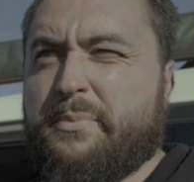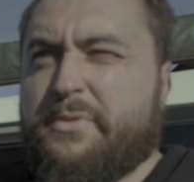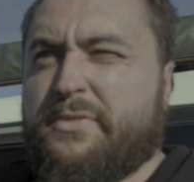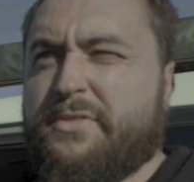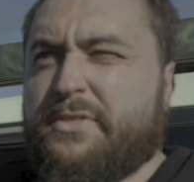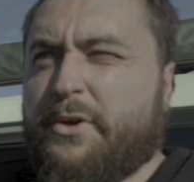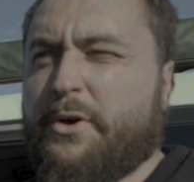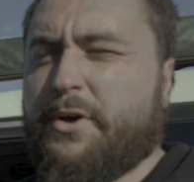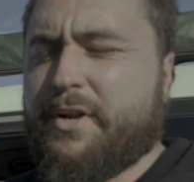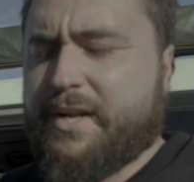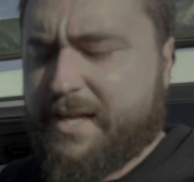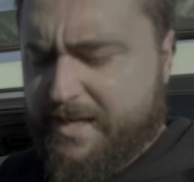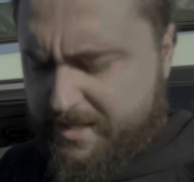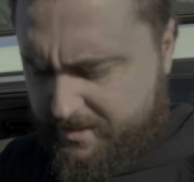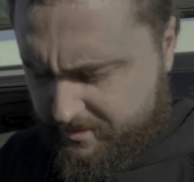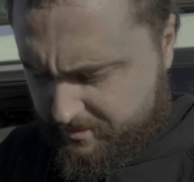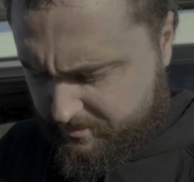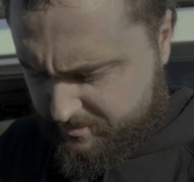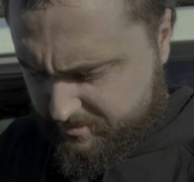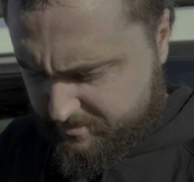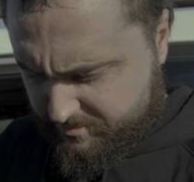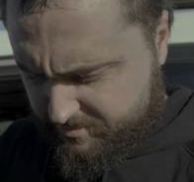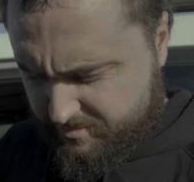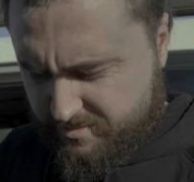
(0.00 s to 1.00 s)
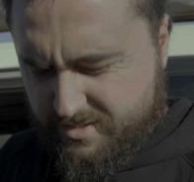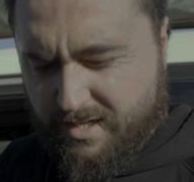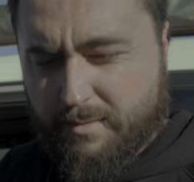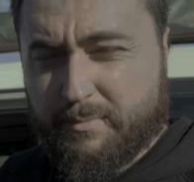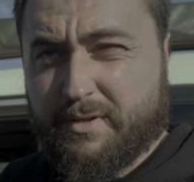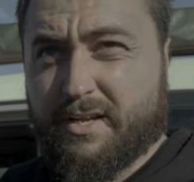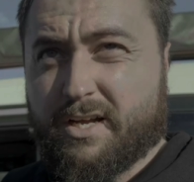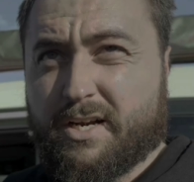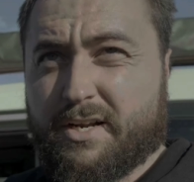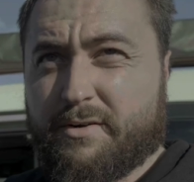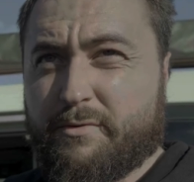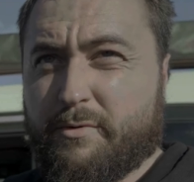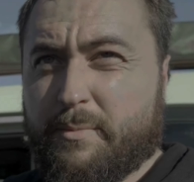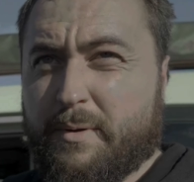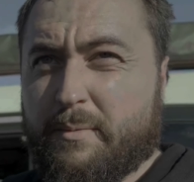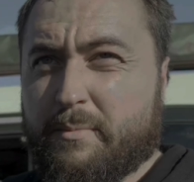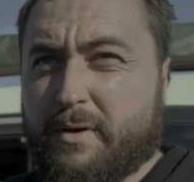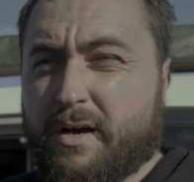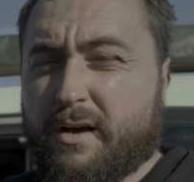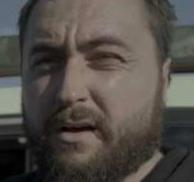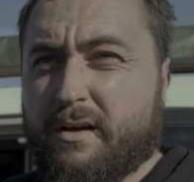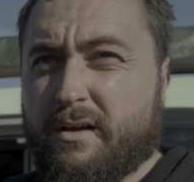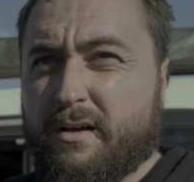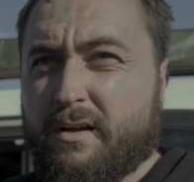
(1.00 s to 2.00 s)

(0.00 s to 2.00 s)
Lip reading: 13 something, I don't remember.